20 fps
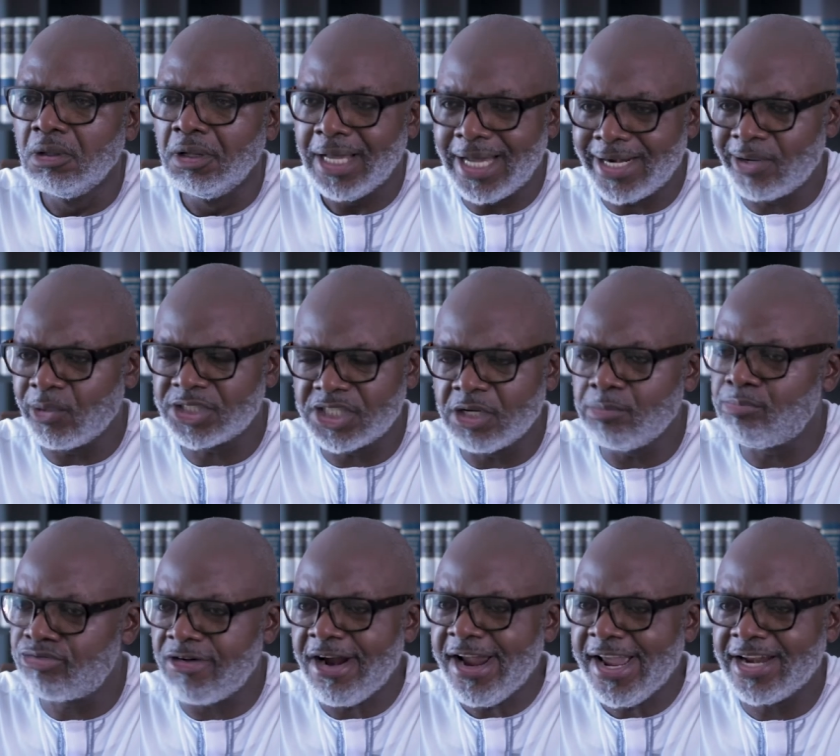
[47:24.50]
And he was in
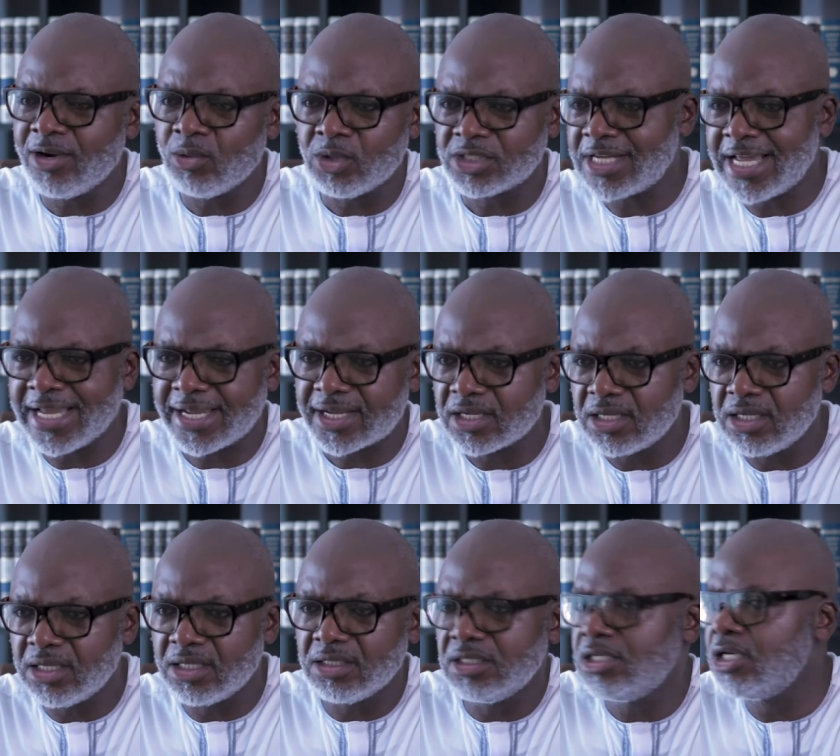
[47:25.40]
prayer and he was like,
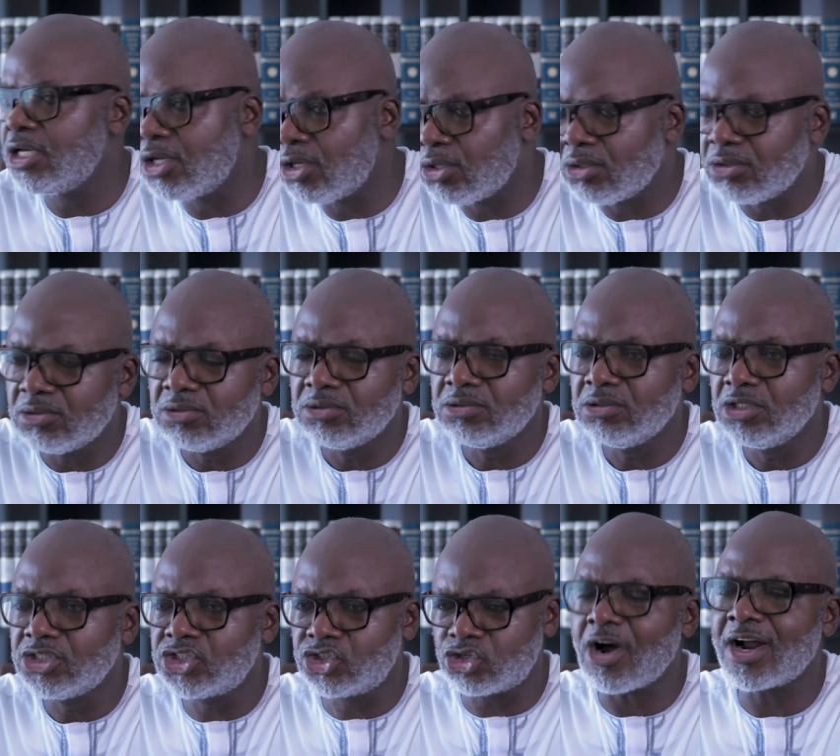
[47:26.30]
you know,
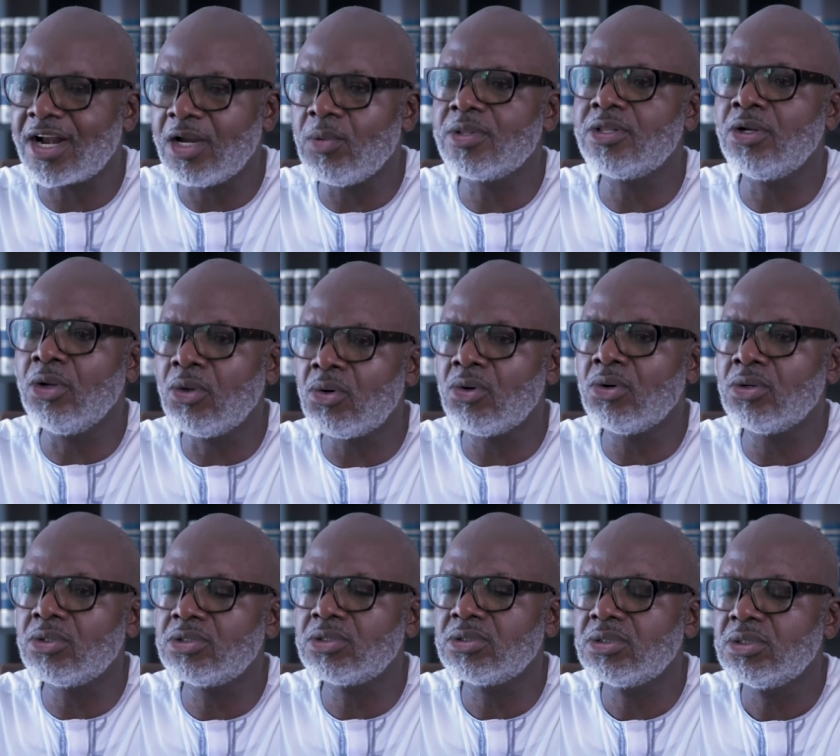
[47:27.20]
struggling with the
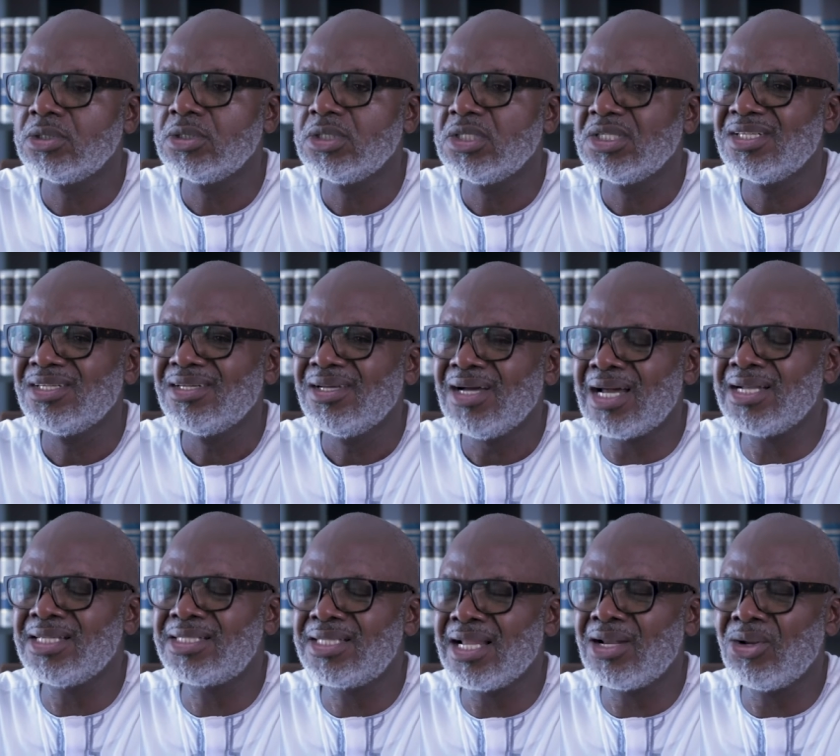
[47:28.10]
Lord.
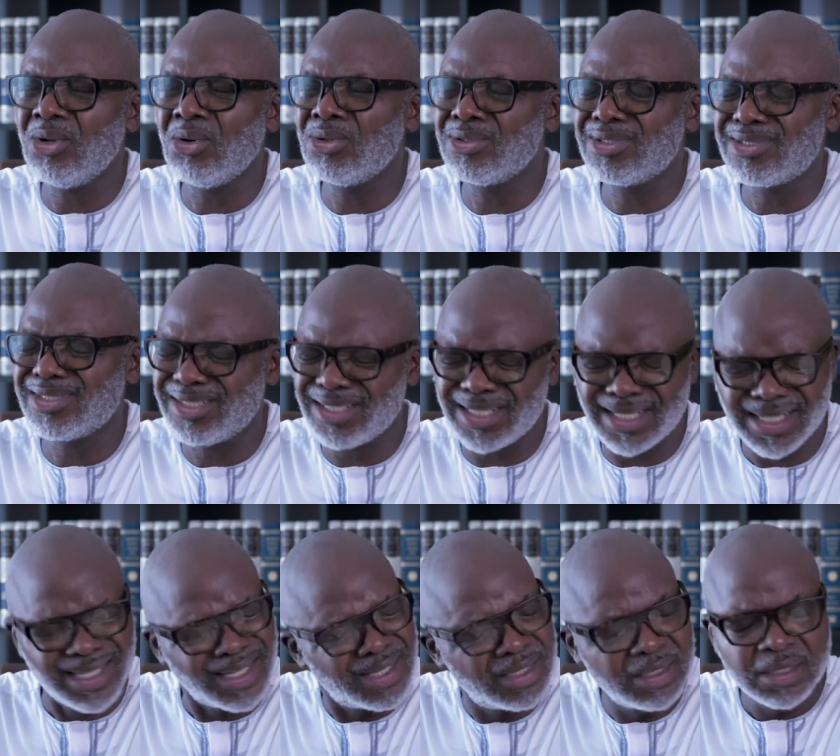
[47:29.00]
And he said, Lord,
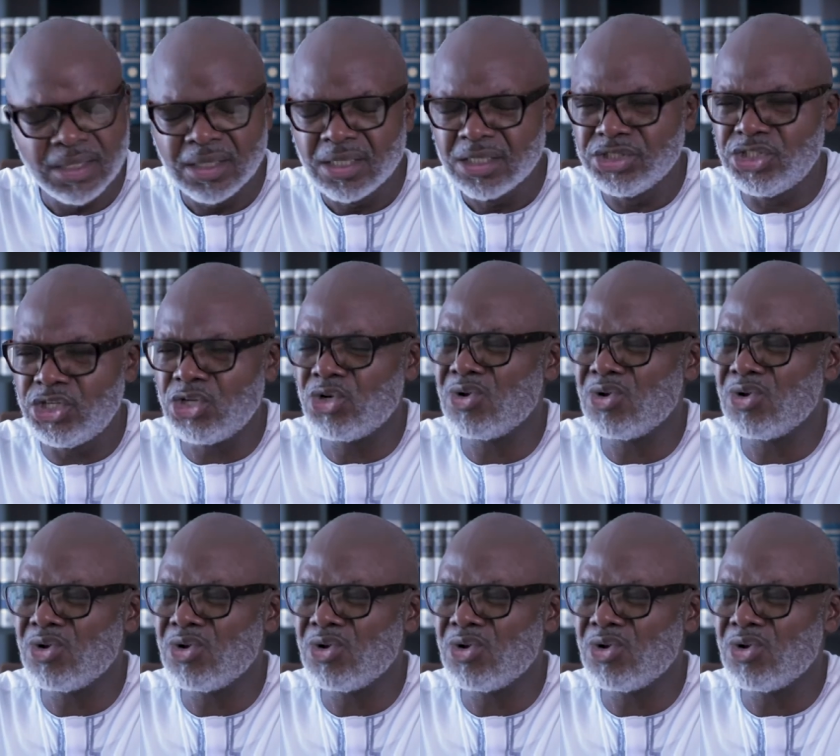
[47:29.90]
do you